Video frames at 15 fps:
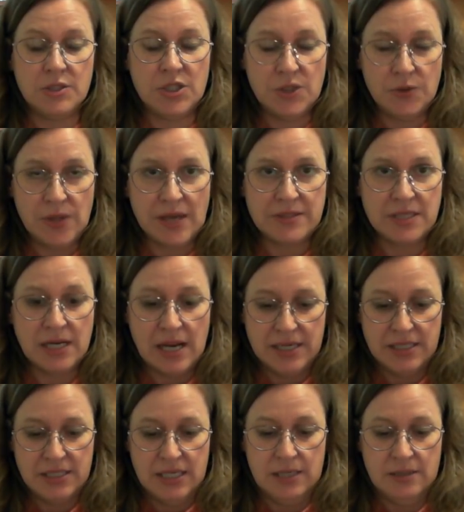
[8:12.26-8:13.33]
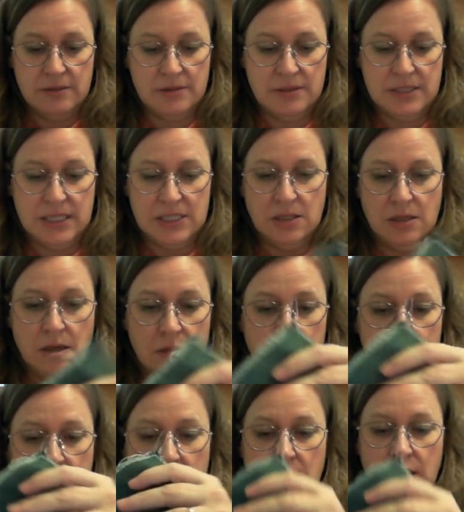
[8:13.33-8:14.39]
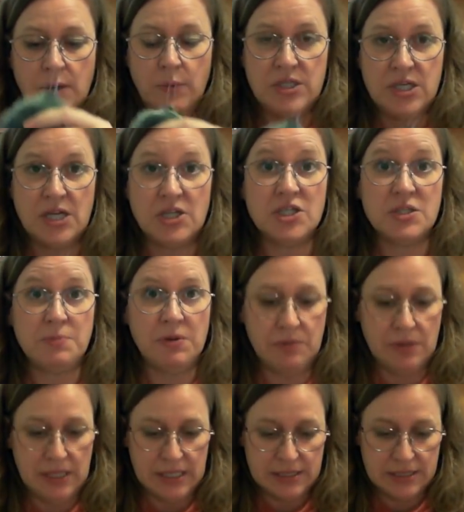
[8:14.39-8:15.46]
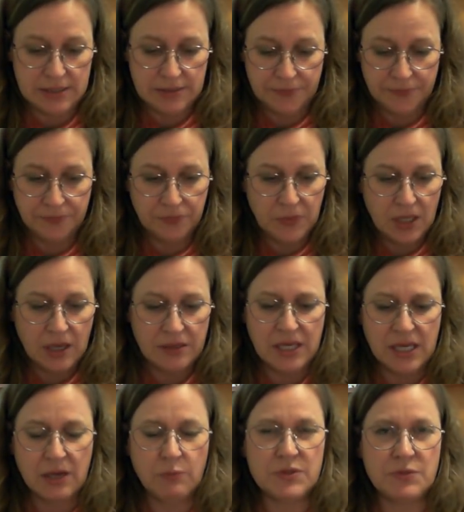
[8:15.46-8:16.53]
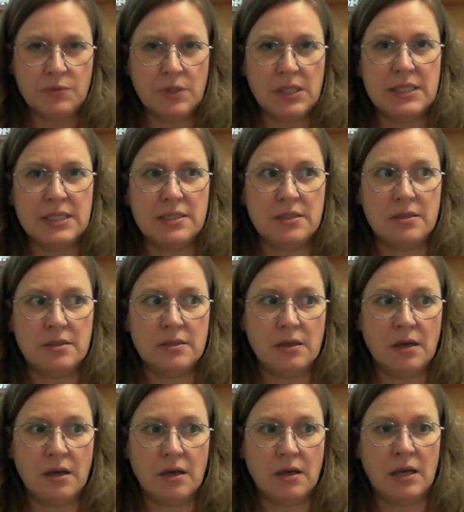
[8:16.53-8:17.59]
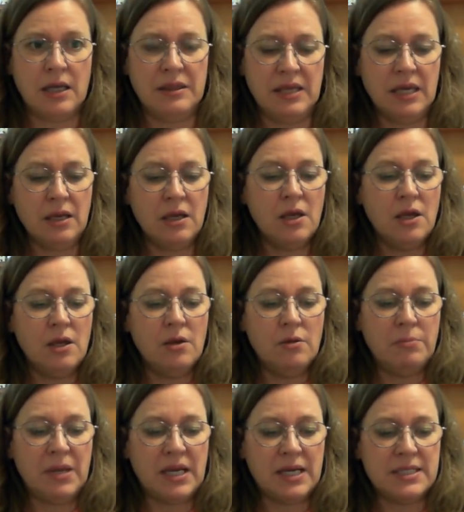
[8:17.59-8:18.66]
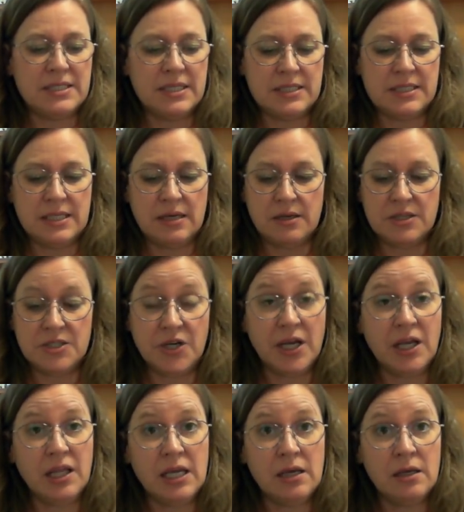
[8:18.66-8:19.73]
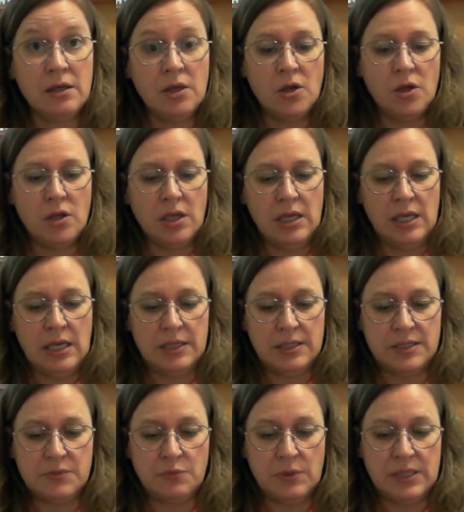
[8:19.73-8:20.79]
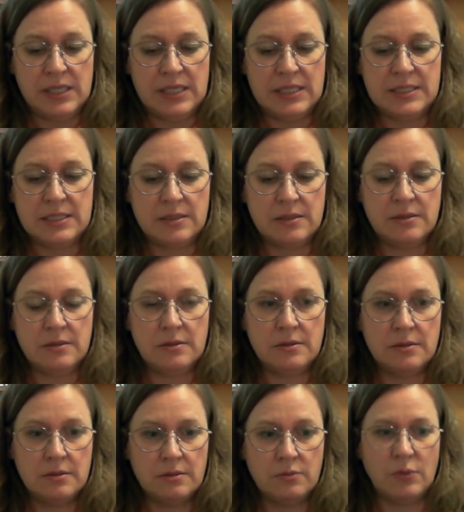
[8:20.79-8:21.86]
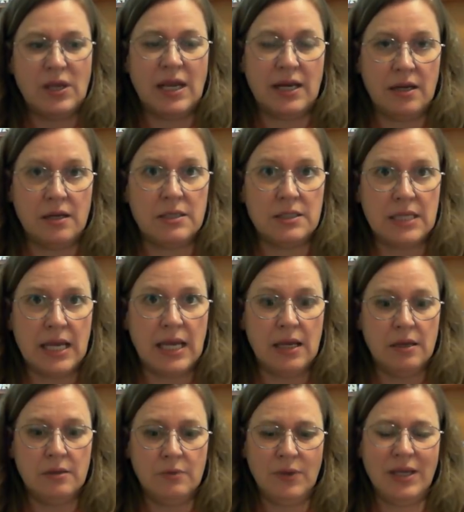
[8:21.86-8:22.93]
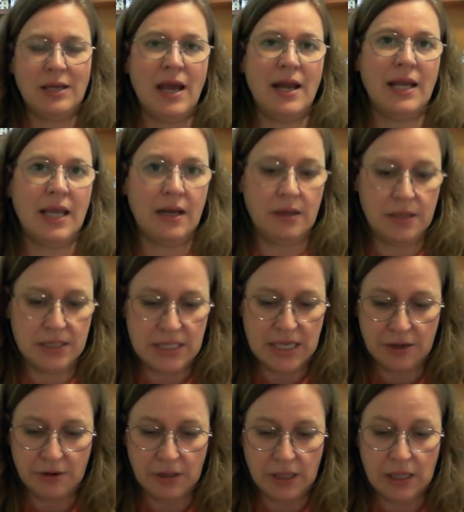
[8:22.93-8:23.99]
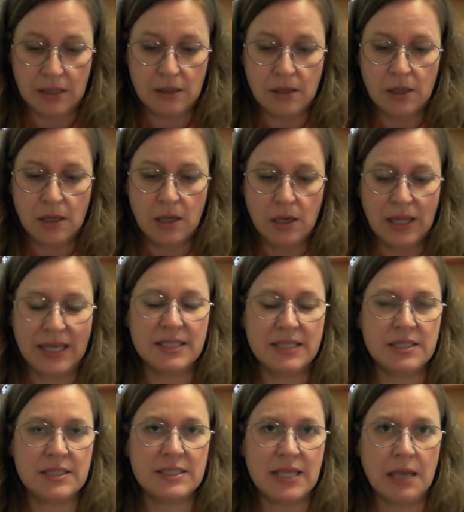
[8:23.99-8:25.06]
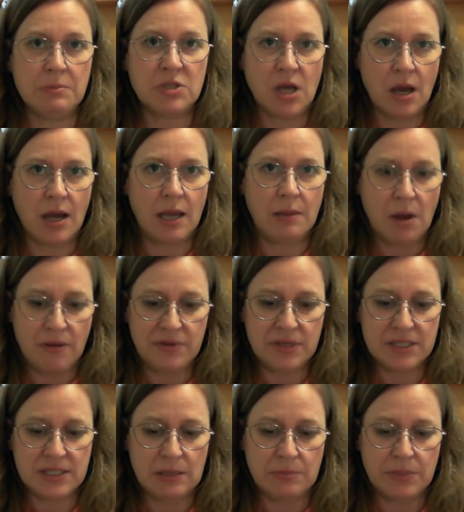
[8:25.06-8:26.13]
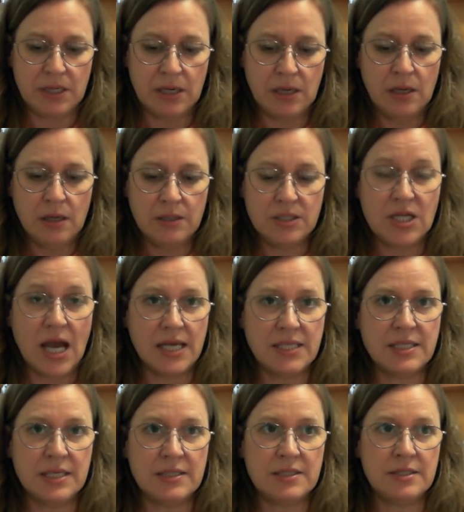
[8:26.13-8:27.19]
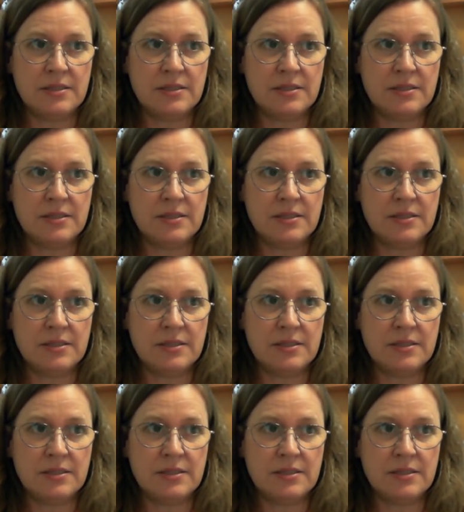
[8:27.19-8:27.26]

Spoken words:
2019 Stitch Along, which had just been released. I think it was released, I think because it's in Australia, it's released, we get it a day, we kind of get it a day early. Like it's the same time obviously, but to us